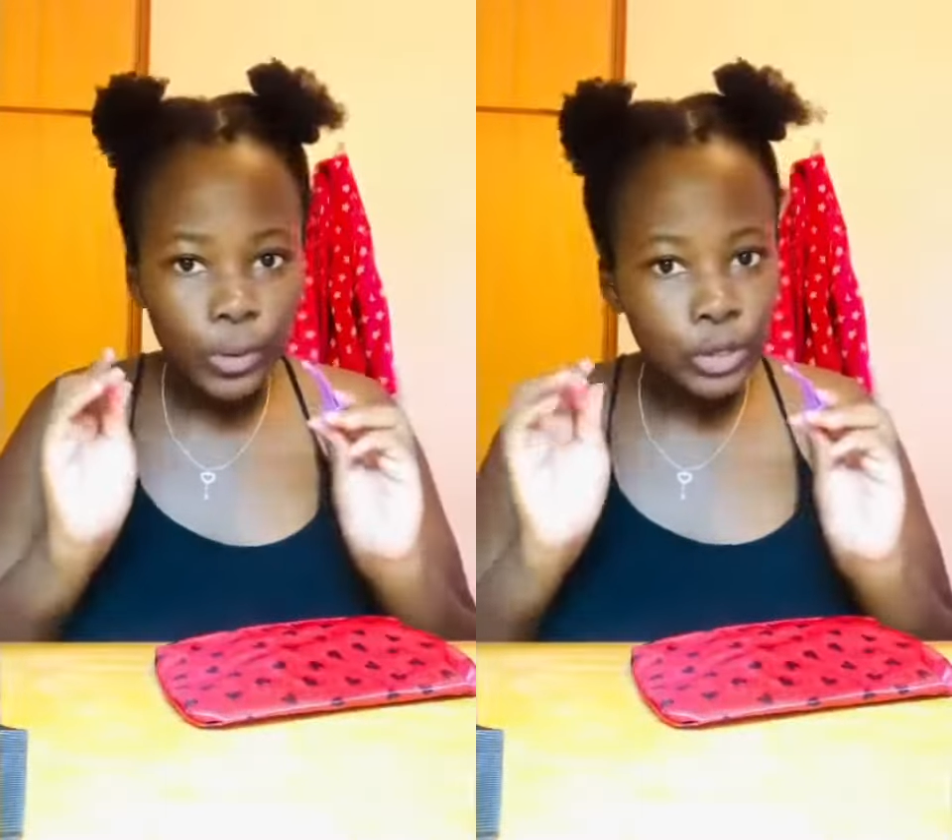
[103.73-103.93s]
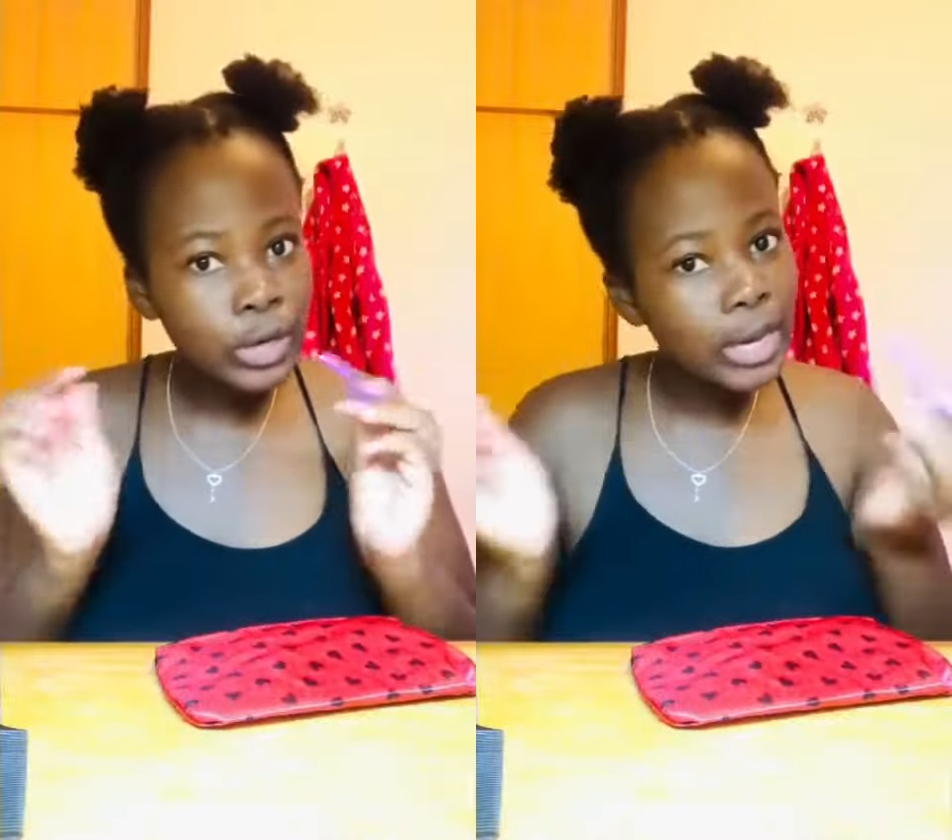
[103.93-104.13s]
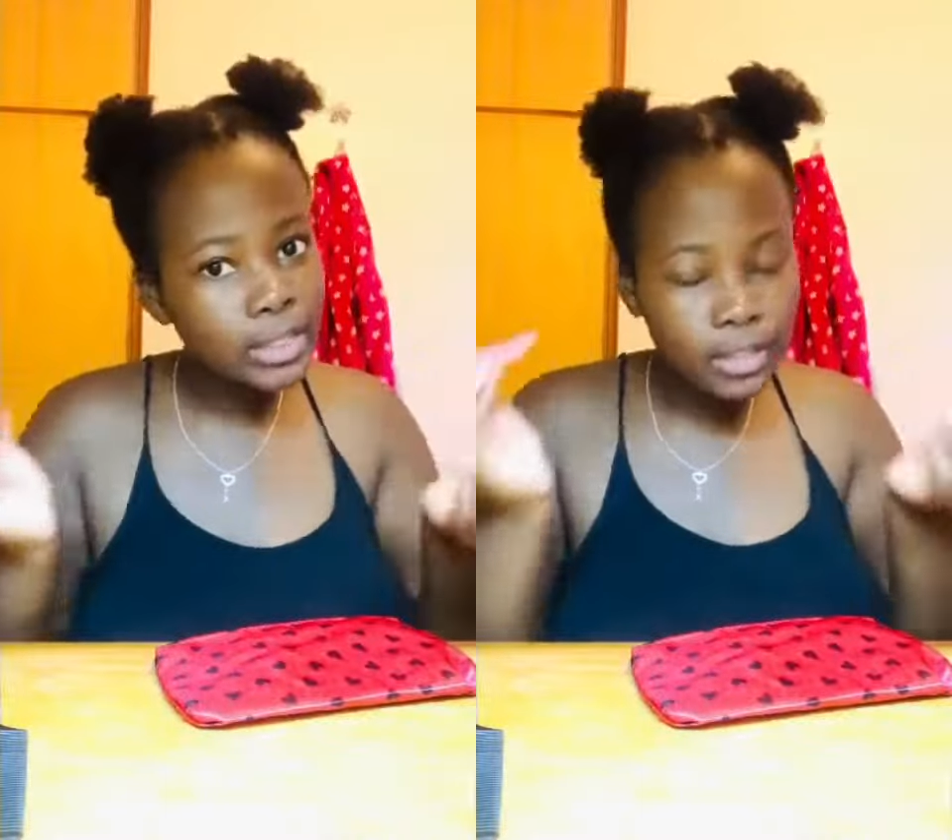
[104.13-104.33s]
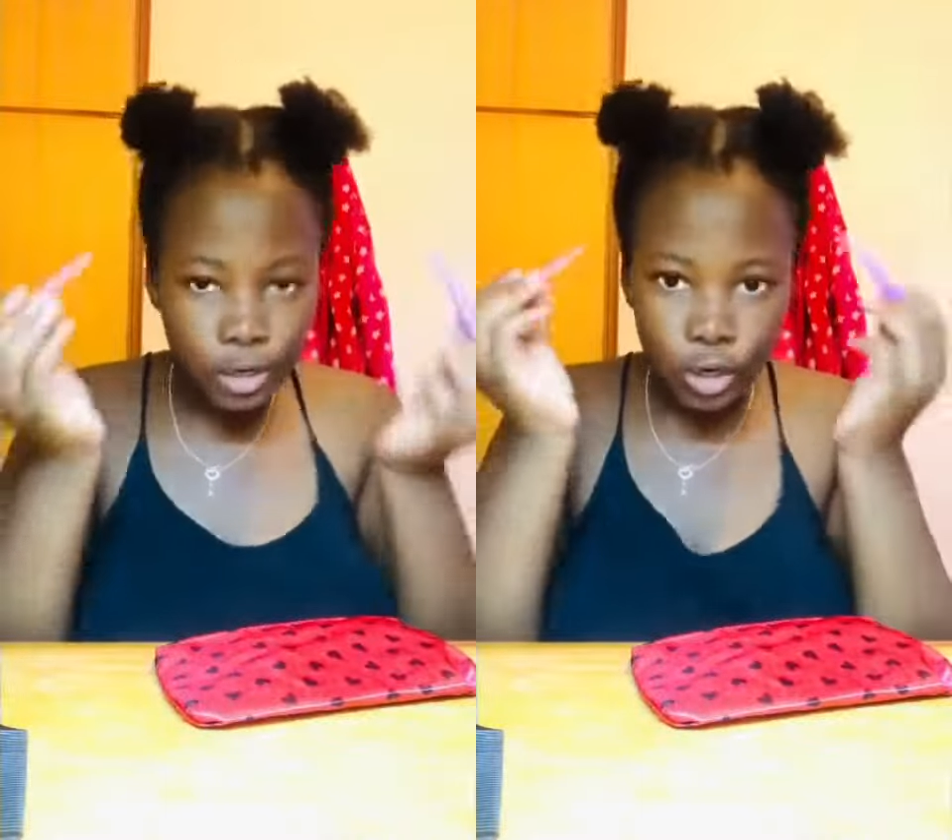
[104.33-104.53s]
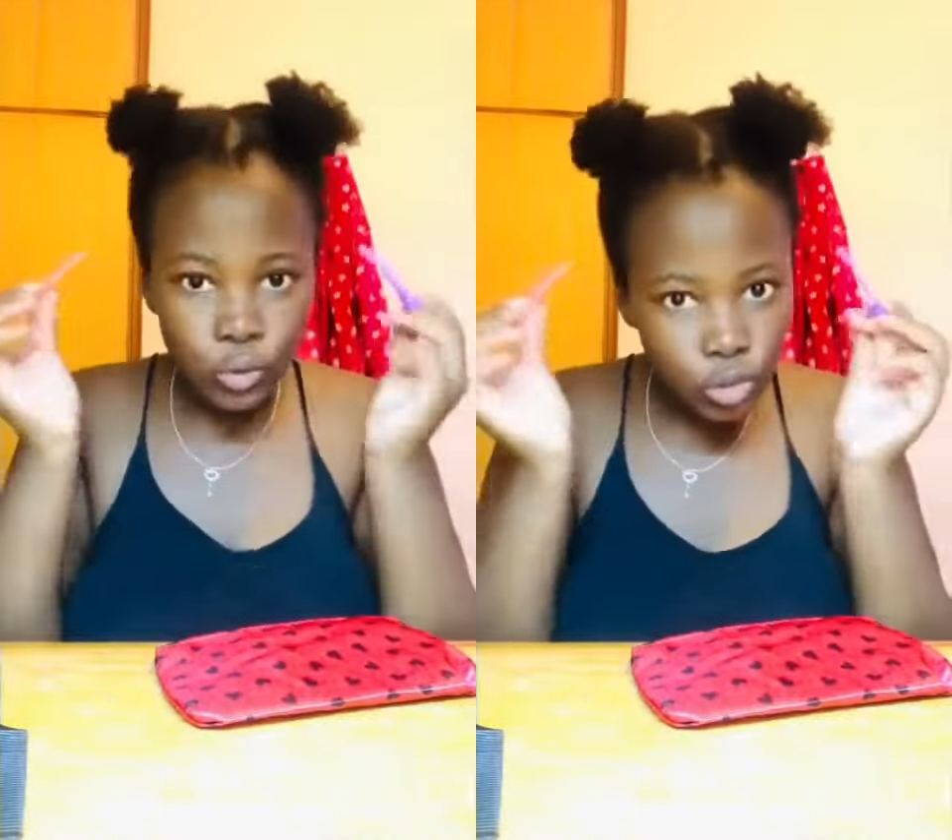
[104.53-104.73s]
When you cut the
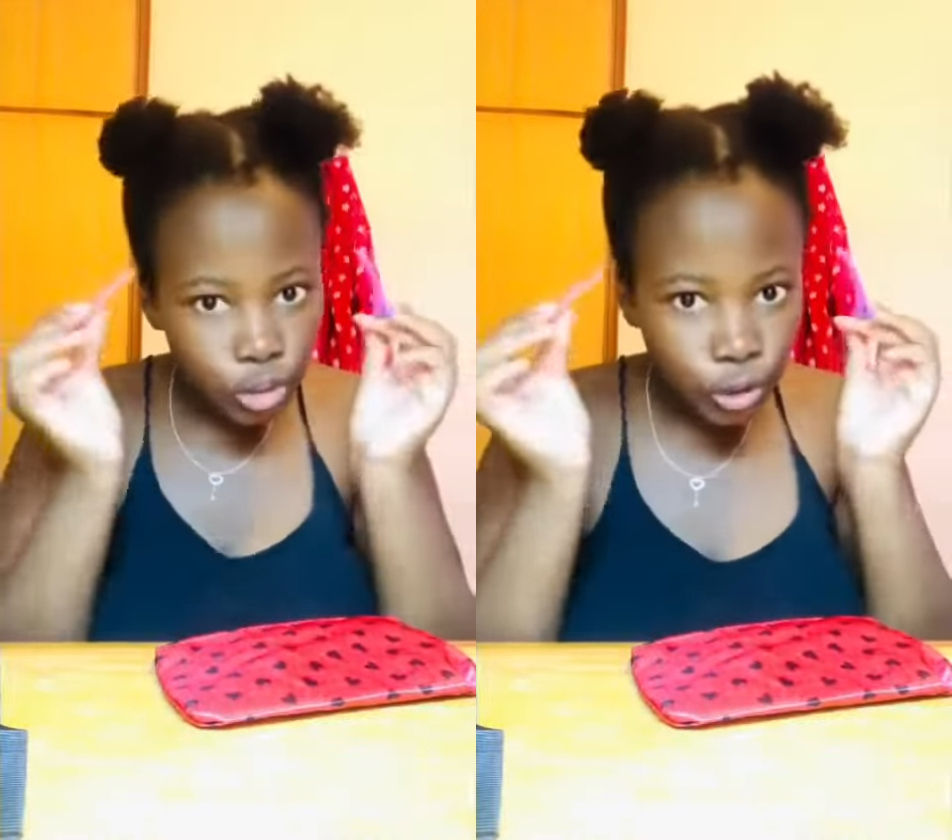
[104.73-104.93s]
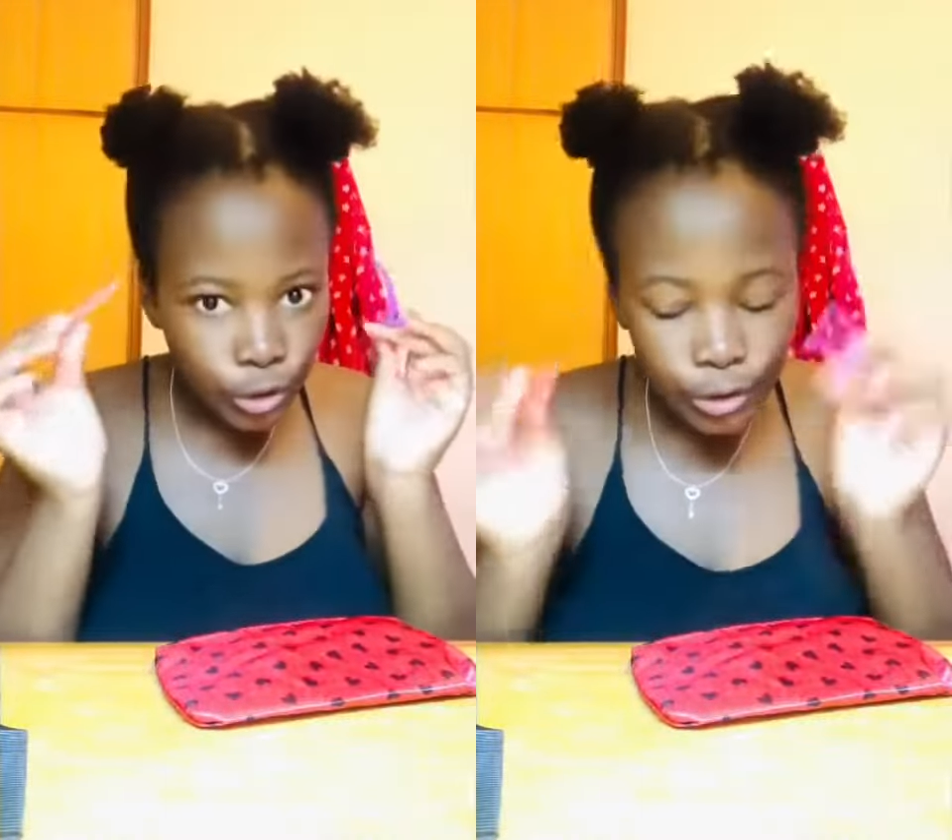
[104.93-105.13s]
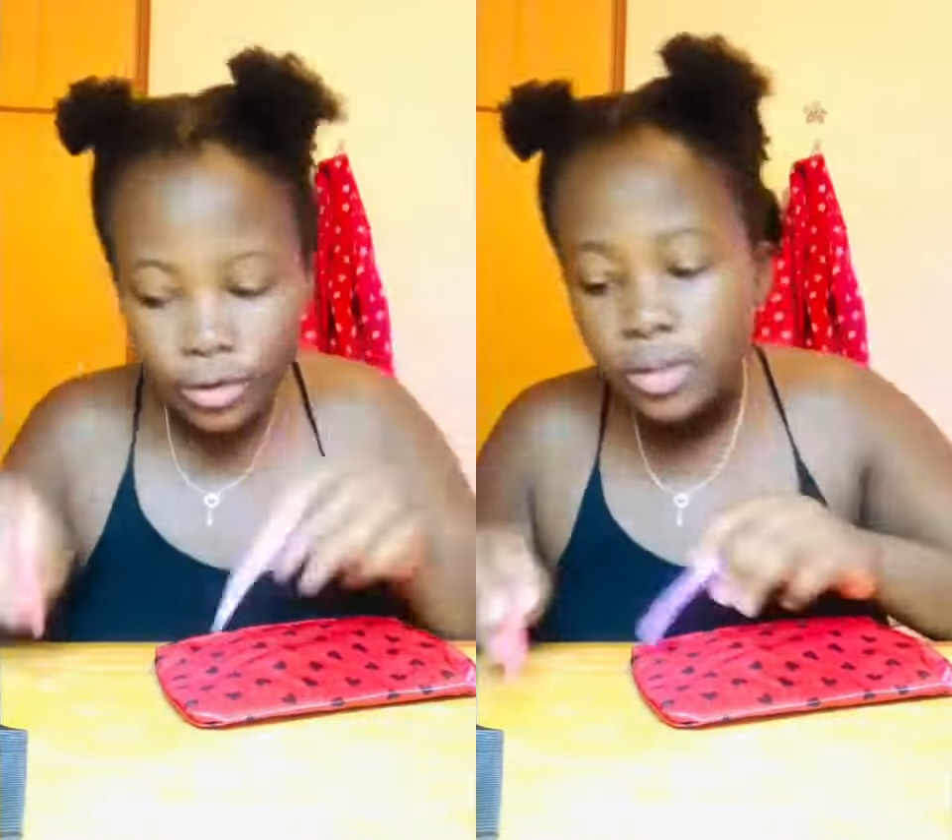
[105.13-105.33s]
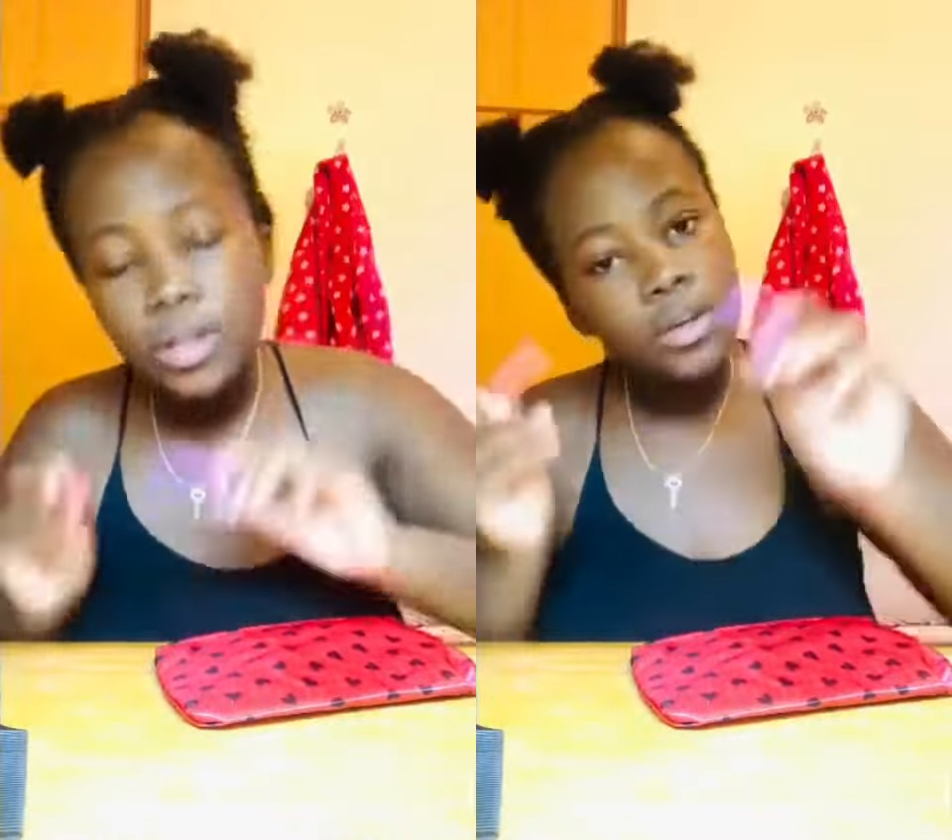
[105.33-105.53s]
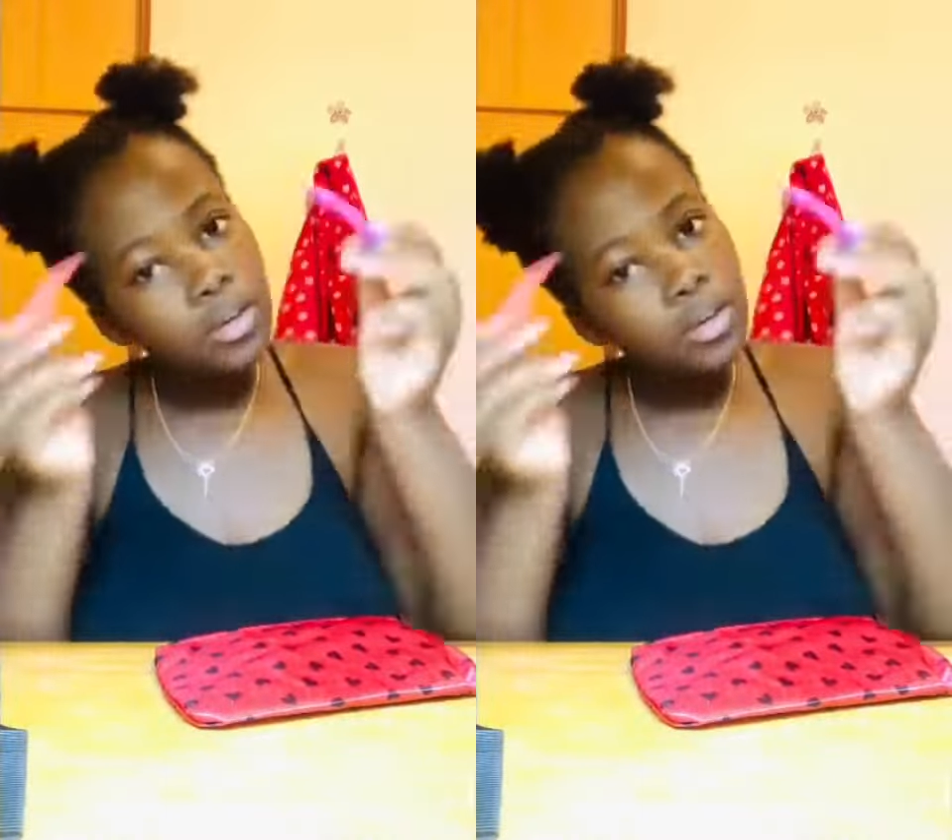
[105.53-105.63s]
closure, girl,